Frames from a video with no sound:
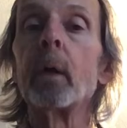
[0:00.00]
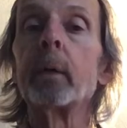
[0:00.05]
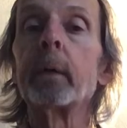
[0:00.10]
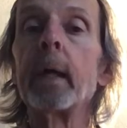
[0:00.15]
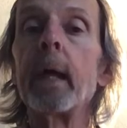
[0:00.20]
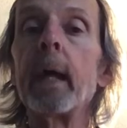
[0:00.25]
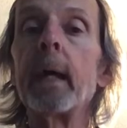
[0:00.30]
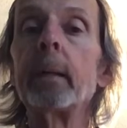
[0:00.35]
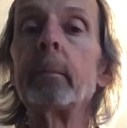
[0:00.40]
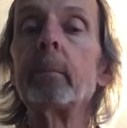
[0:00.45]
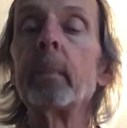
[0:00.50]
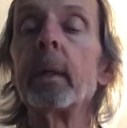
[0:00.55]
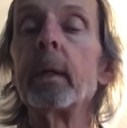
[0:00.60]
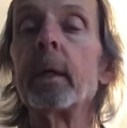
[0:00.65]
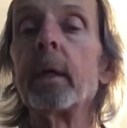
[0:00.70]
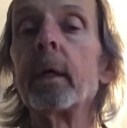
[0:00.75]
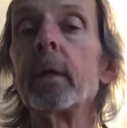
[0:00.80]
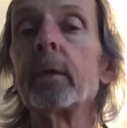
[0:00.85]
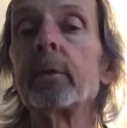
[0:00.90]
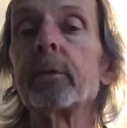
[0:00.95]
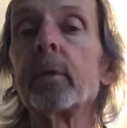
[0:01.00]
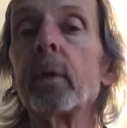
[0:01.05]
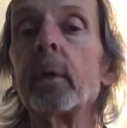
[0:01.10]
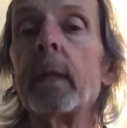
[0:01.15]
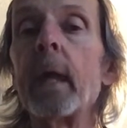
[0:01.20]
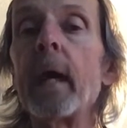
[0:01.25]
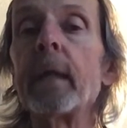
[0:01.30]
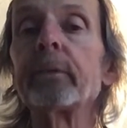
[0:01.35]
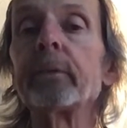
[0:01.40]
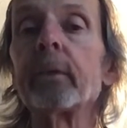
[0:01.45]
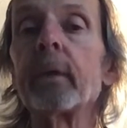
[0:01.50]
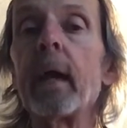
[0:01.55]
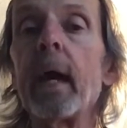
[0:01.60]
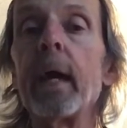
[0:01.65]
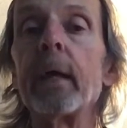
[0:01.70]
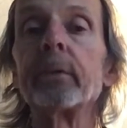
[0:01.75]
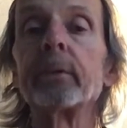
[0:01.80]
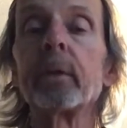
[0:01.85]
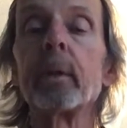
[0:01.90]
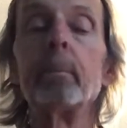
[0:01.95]
Okay, so that's
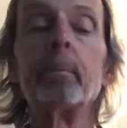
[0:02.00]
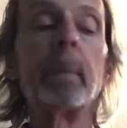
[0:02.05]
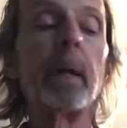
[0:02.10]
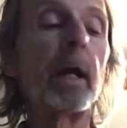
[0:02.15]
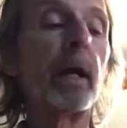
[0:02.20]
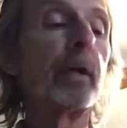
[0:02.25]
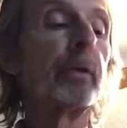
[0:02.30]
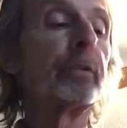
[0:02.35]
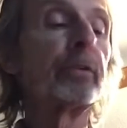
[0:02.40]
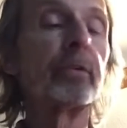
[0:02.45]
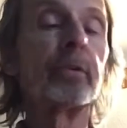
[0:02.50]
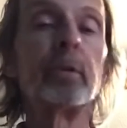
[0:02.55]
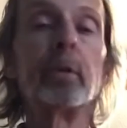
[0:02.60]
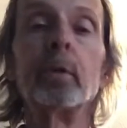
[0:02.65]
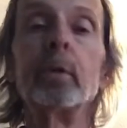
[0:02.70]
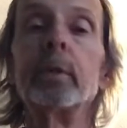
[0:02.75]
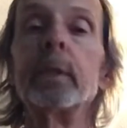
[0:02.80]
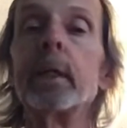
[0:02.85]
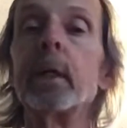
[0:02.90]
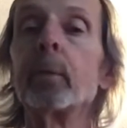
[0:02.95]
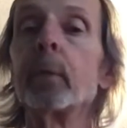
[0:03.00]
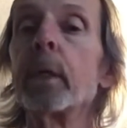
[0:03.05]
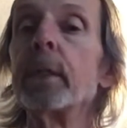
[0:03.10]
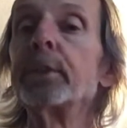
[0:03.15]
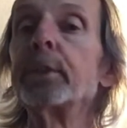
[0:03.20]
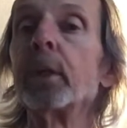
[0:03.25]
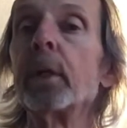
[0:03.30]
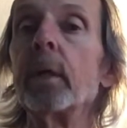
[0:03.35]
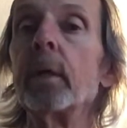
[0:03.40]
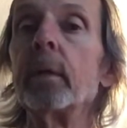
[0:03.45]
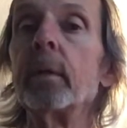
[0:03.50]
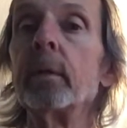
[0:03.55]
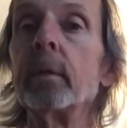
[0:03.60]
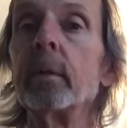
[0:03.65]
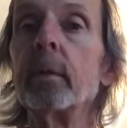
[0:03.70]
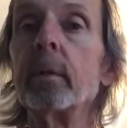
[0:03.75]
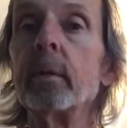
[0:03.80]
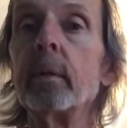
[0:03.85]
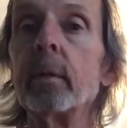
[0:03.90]
as compares to the original.